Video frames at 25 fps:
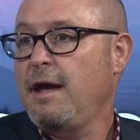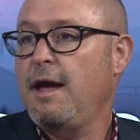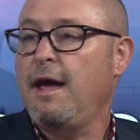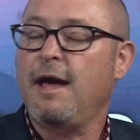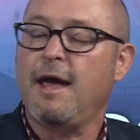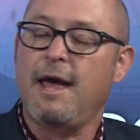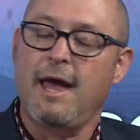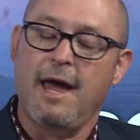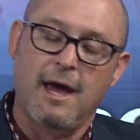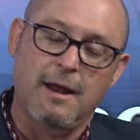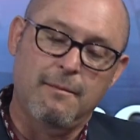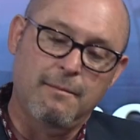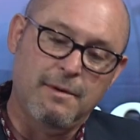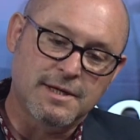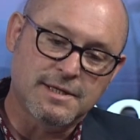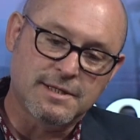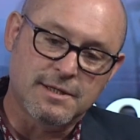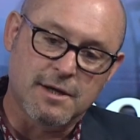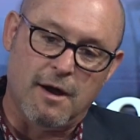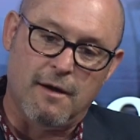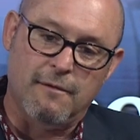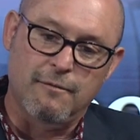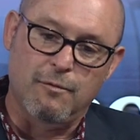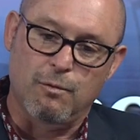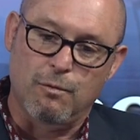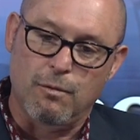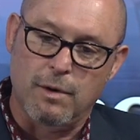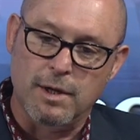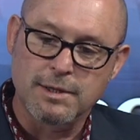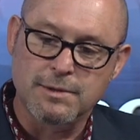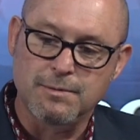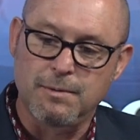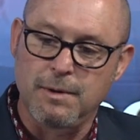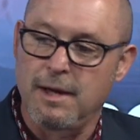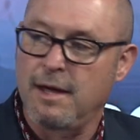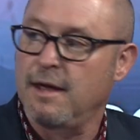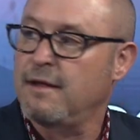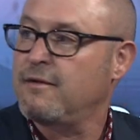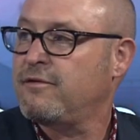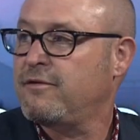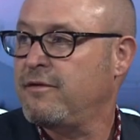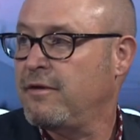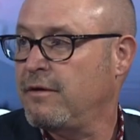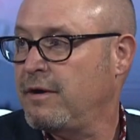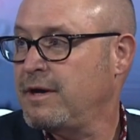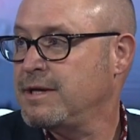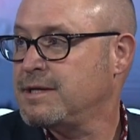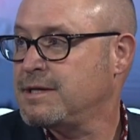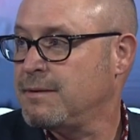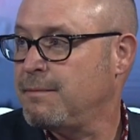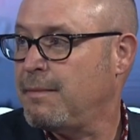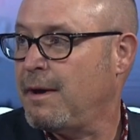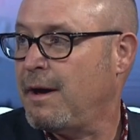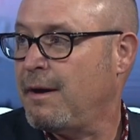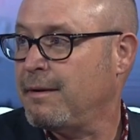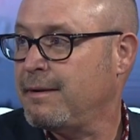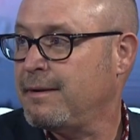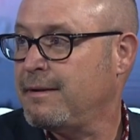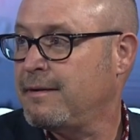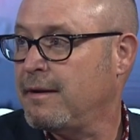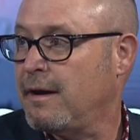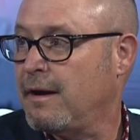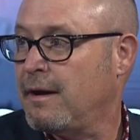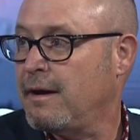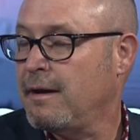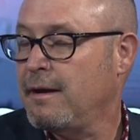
It can be solved once we get serious about